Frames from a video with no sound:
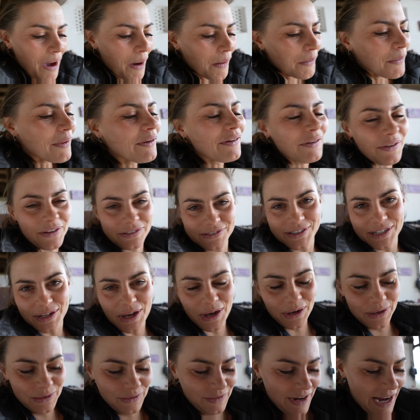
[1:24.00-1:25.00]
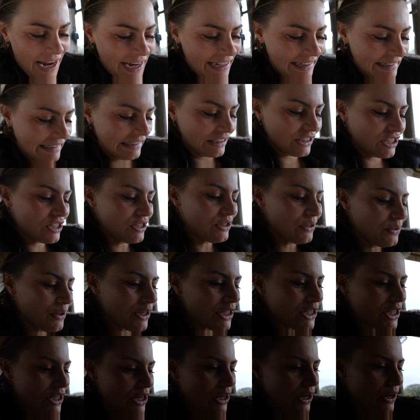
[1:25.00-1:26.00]
We're off to Coleraine
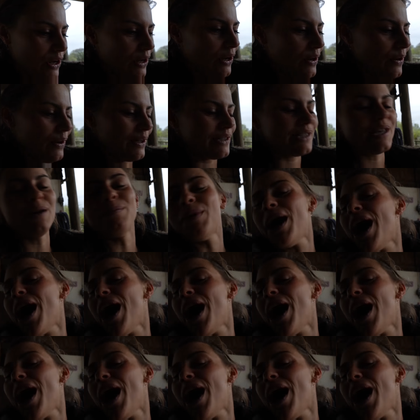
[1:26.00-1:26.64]
to do some